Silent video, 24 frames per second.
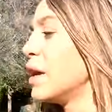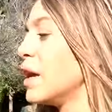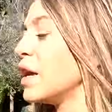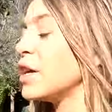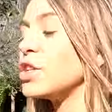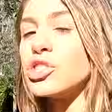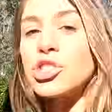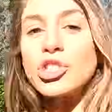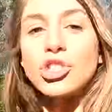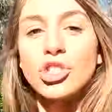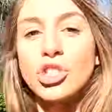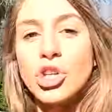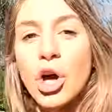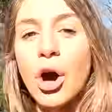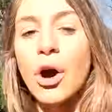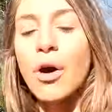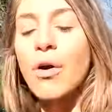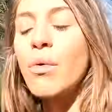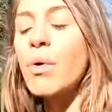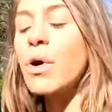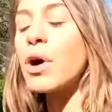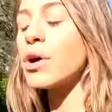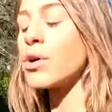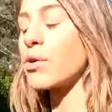it's
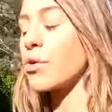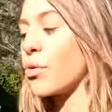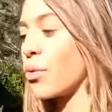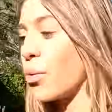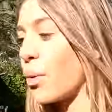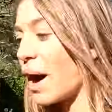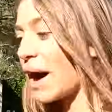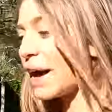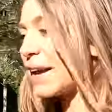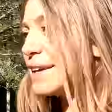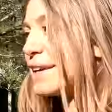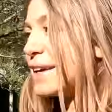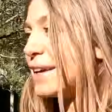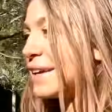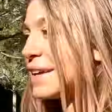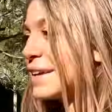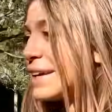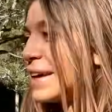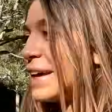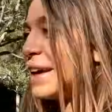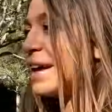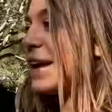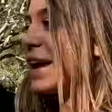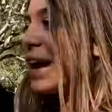so quiet
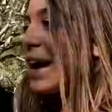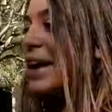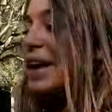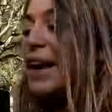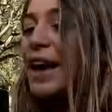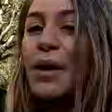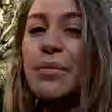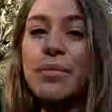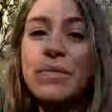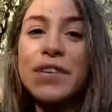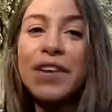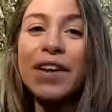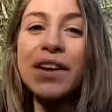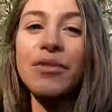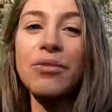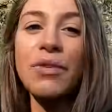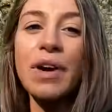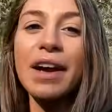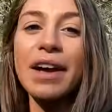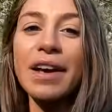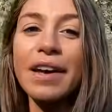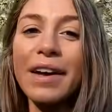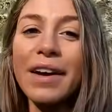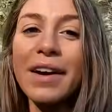and empty
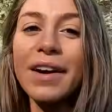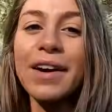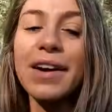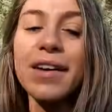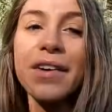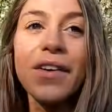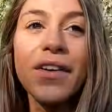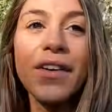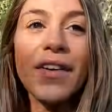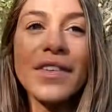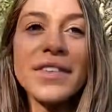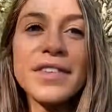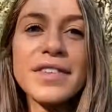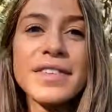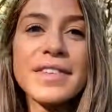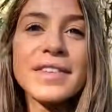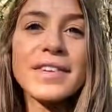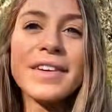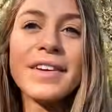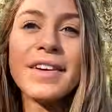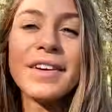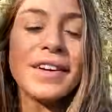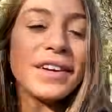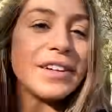right here.
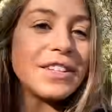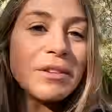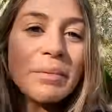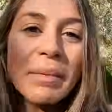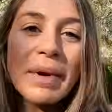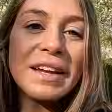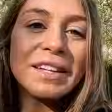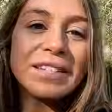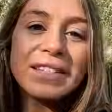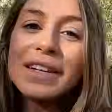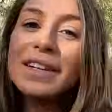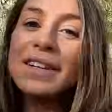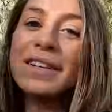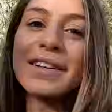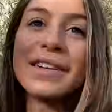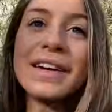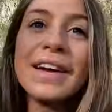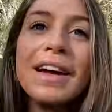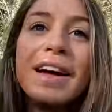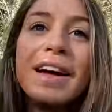It's amazing.